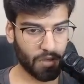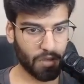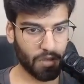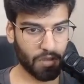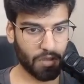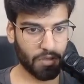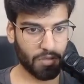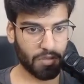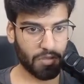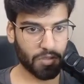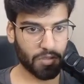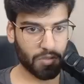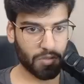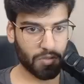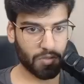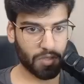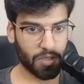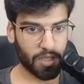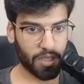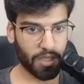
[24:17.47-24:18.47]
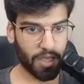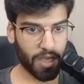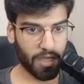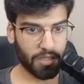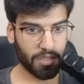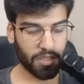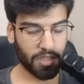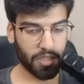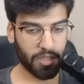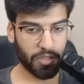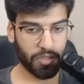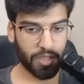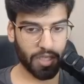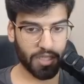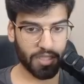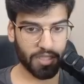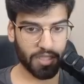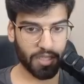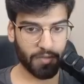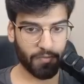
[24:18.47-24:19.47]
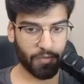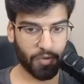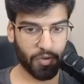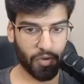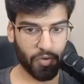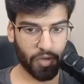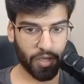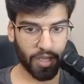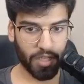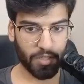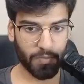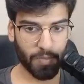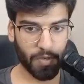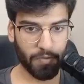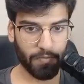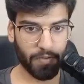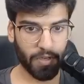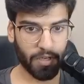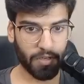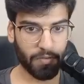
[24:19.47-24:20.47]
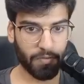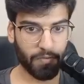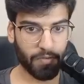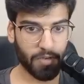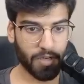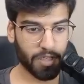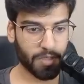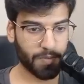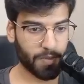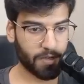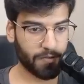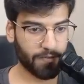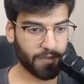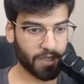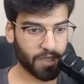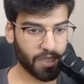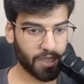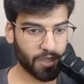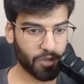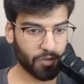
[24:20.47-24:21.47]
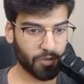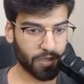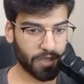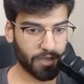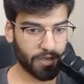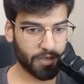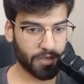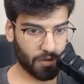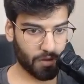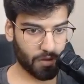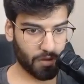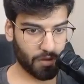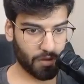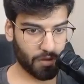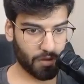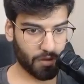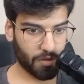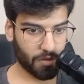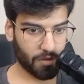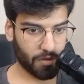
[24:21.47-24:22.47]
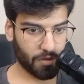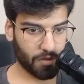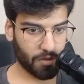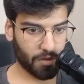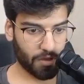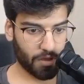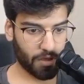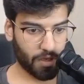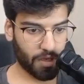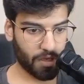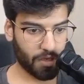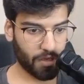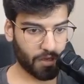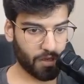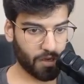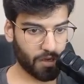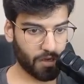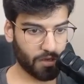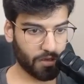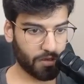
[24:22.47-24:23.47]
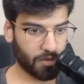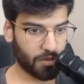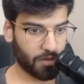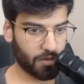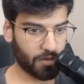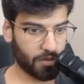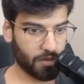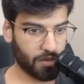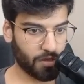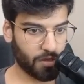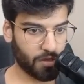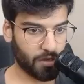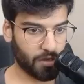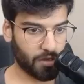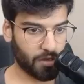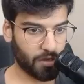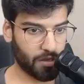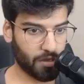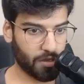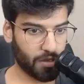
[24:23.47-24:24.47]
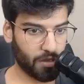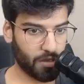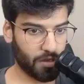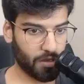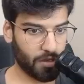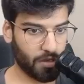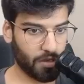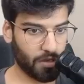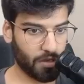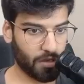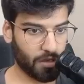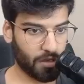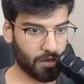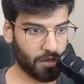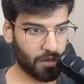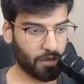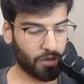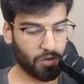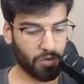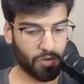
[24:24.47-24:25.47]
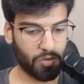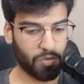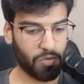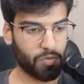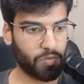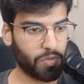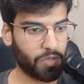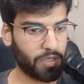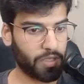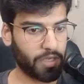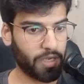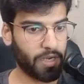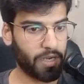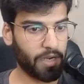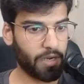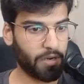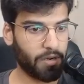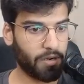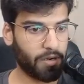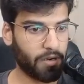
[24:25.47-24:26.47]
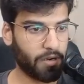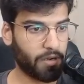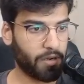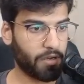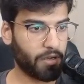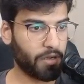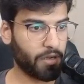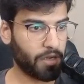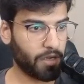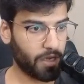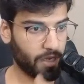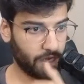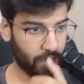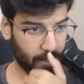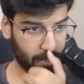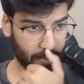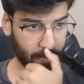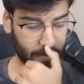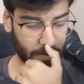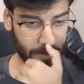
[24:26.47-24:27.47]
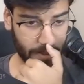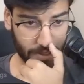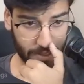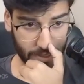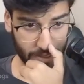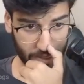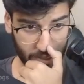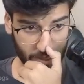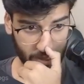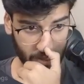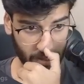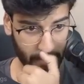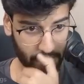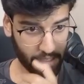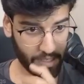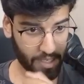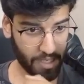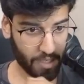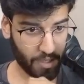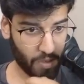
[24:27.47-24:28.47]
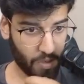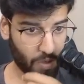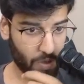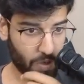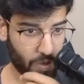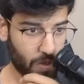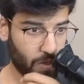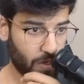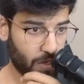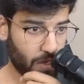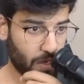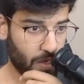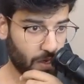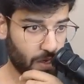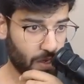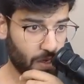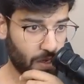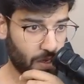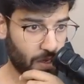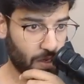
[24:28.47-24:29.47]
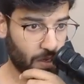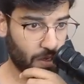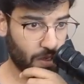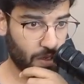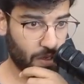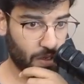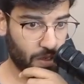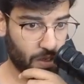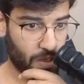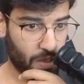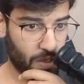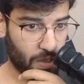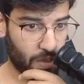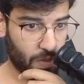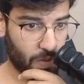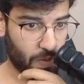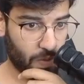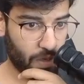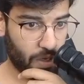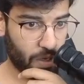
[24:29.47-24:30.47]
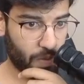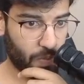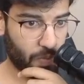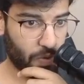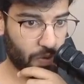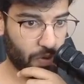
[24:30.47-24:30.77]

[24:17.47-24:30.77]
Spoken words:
So click execute. Let's set for, okay, it's perfect, works perfectly, no errors. Connect this. Now over here, we're just gonna click on, we're gonna put